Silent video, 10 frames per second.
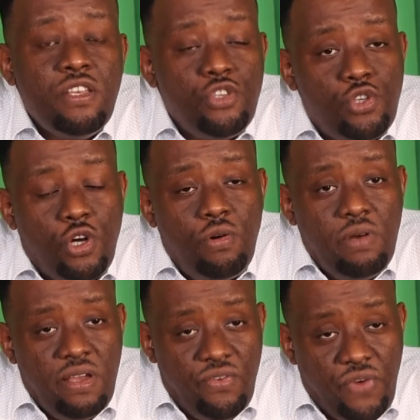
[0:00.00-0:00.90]

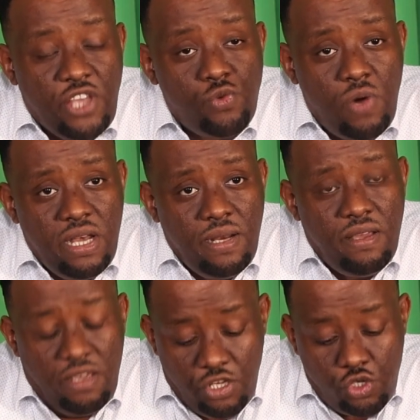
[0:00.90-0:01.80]
So phase
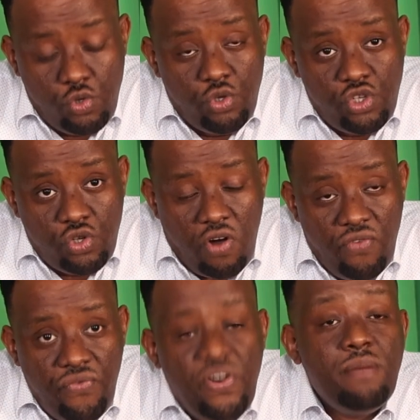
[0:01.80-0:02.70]
1 is to
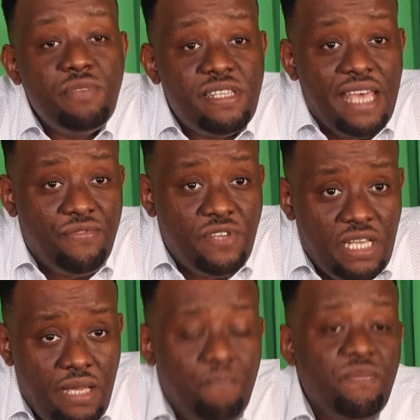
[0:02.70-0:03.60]
confirm
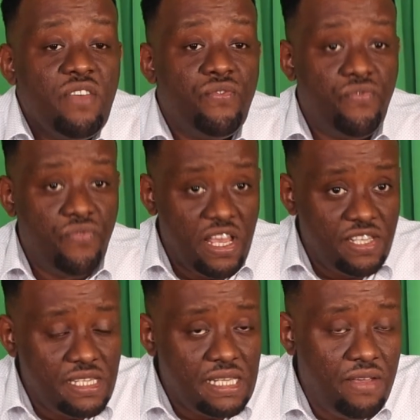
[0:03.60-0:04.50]
safety.
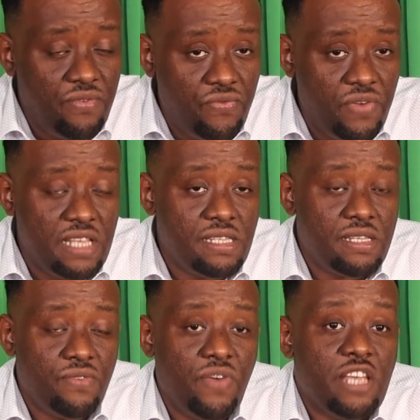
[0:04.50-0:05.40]
Phase
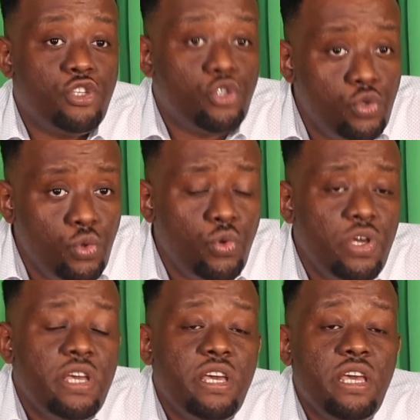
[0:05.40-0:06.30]
2
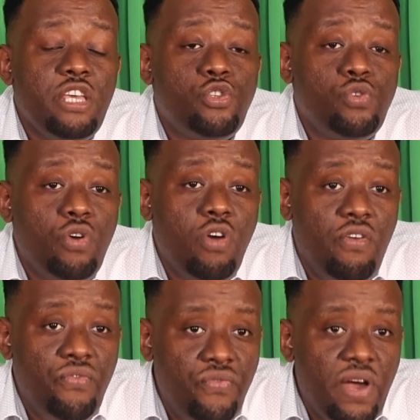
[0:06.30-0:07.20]
is to
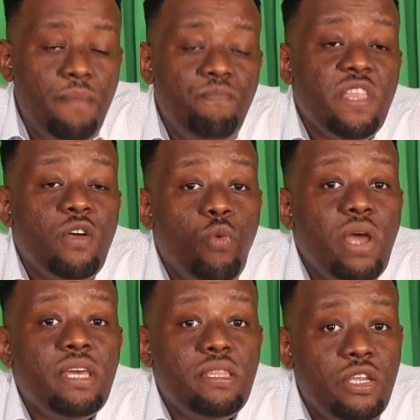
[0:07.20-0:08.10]
confirm
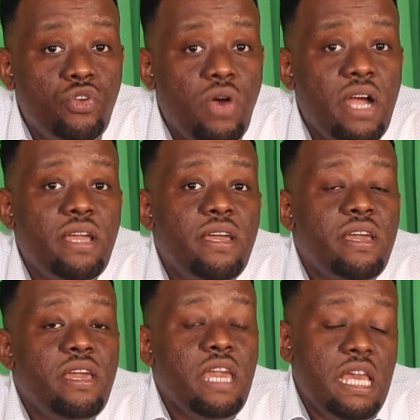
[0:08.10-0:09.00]
whether the drug
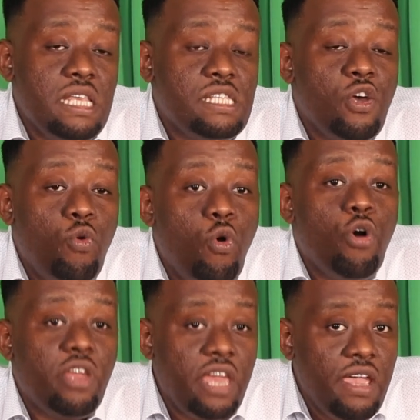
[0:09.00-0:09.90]
is
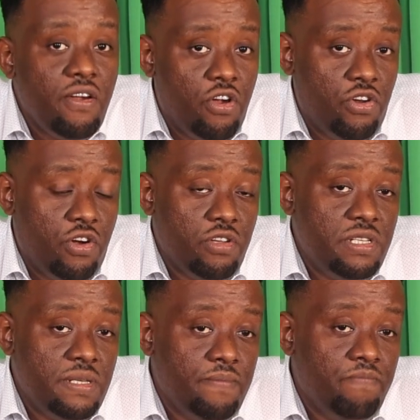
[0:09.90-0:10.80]
working or
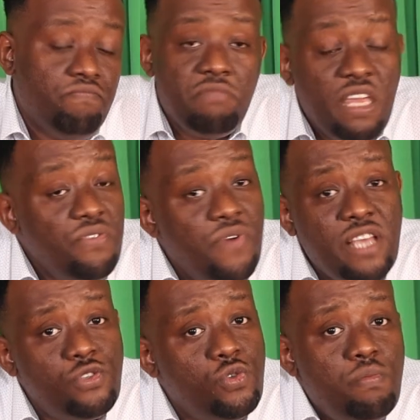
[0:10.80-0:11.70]
not. In
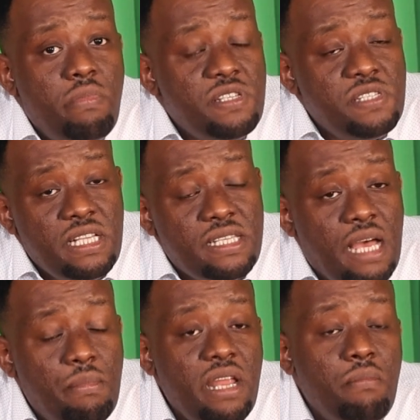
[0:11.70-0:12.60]
phase 2, still
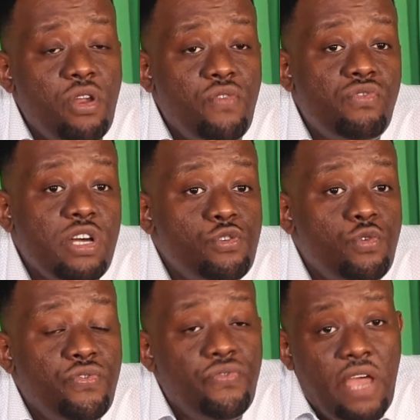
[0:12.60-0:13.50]
a number of drugs
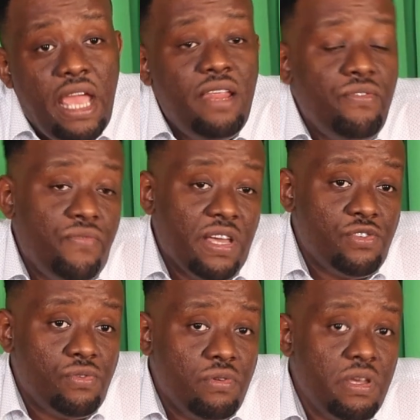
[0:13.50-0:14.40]
could fail in
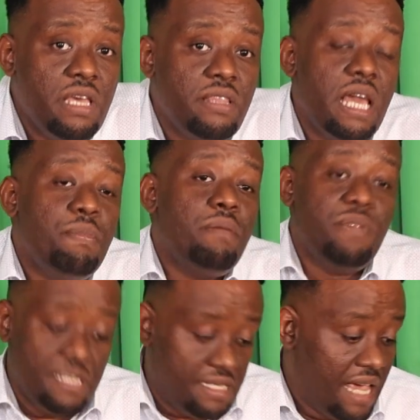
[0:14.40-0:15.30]
phase 2. They may
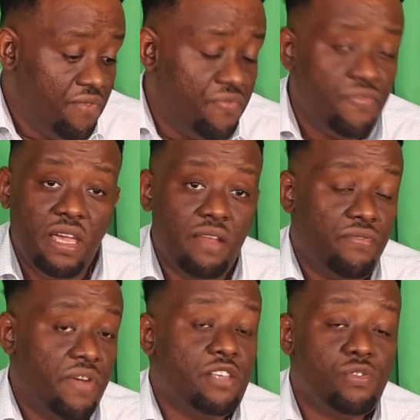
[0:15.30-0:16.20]
be safe in
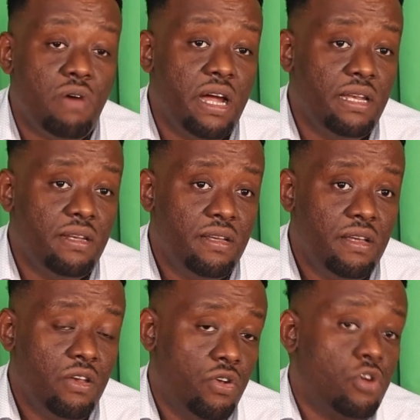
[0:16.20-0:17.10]
phase 1,
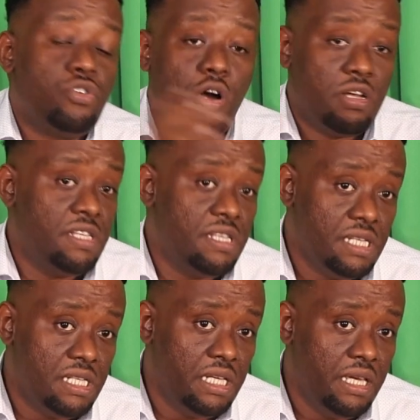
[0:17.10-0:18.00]
no
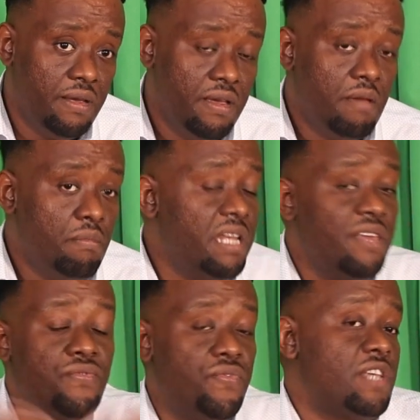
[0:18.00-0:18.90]
toxicity, but
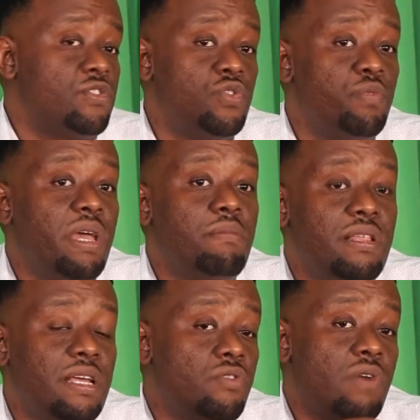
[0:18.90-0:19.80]
in phase 2, maybe
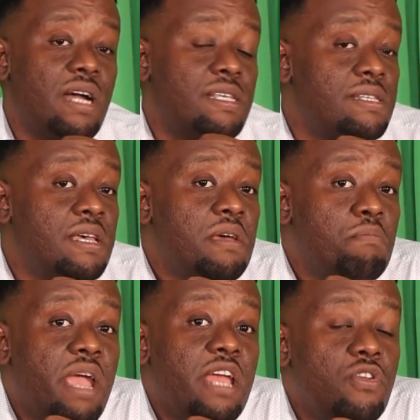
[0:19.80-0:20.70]
the drugs
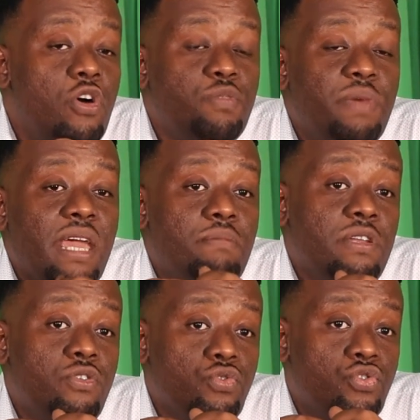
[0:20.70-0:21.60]
may not be
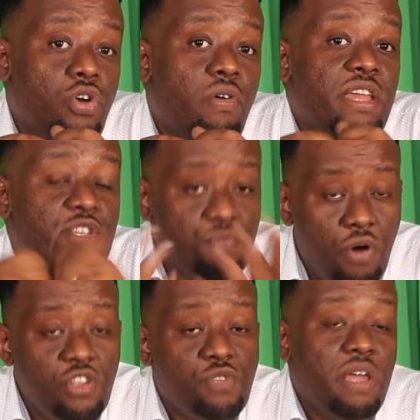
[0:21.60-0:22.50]
able to show a
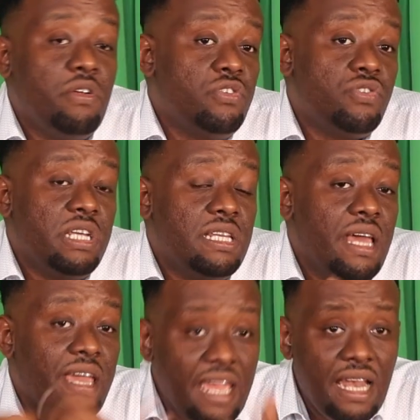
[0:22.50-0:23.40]
response, may not treat
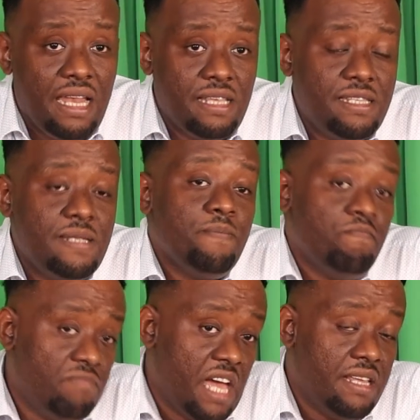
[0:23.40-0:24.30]
the illness.
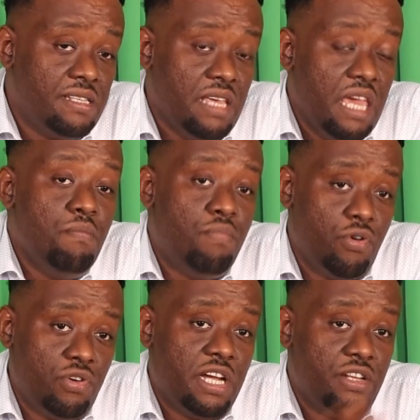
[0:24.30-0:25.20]
That is
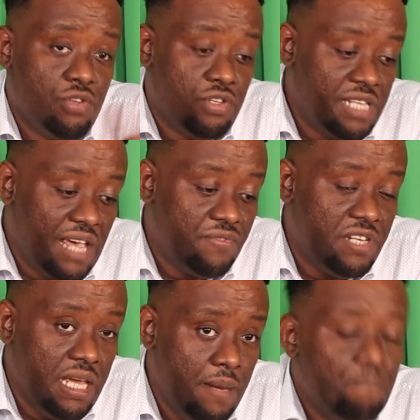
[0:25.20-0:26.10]
important. So
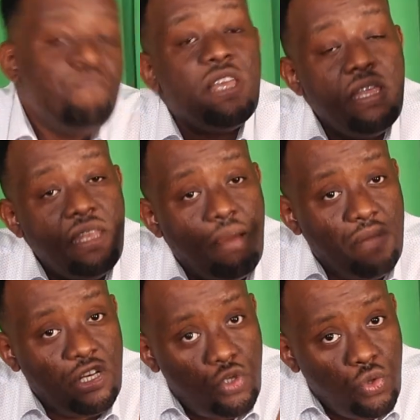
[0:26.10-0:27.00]
safety.
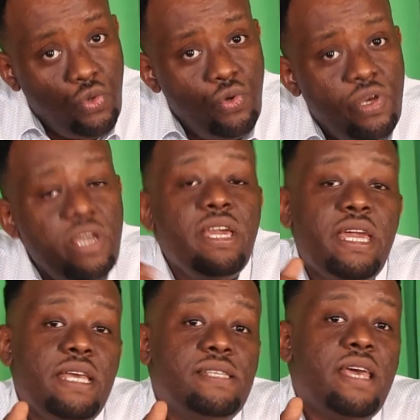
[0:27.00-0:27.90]
Number 2
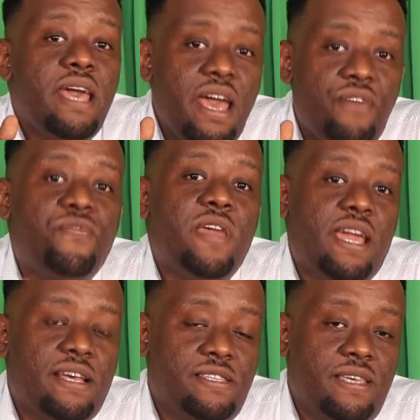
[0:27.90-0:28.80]
is
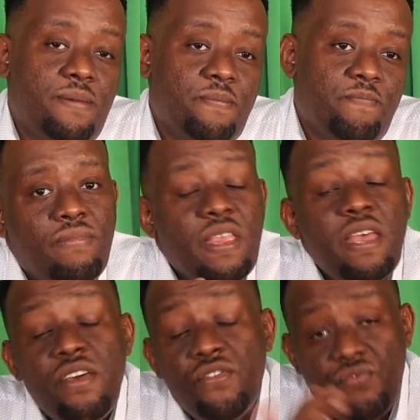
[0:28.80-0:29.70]
efficacy.
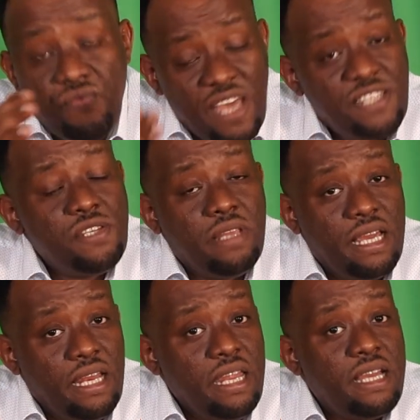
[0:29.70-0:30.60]
Phase 3
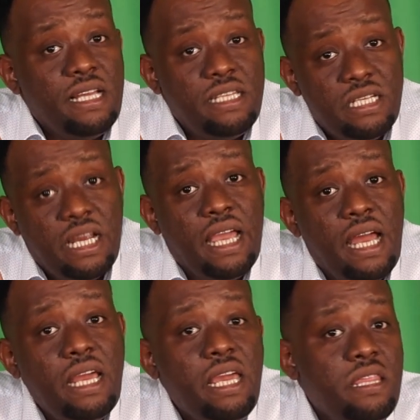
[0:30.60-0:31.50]
clinical
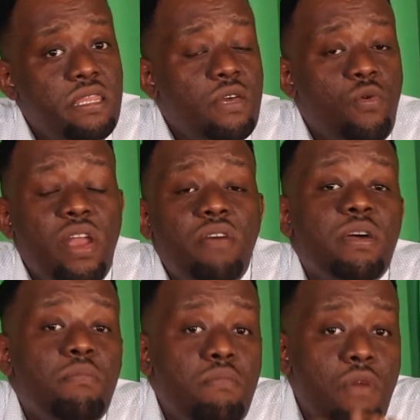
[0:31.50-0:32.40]
trial is one of
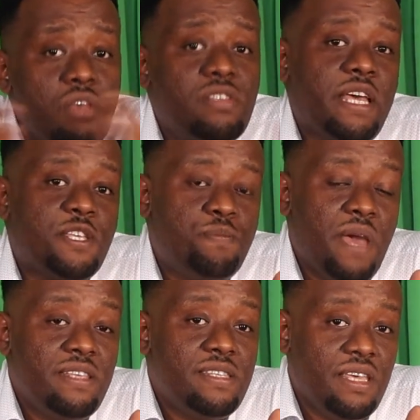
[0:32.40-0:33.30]
the most
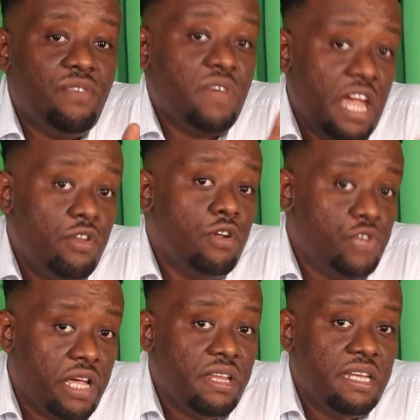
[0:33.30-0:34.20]
expensive and
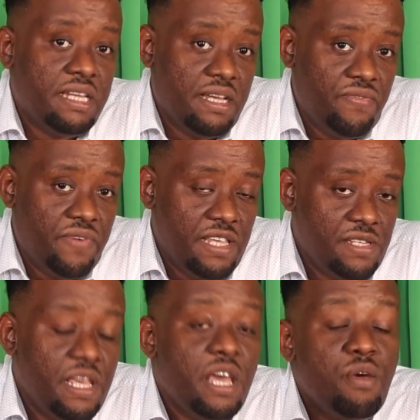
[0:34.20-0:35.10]
also a critical phase,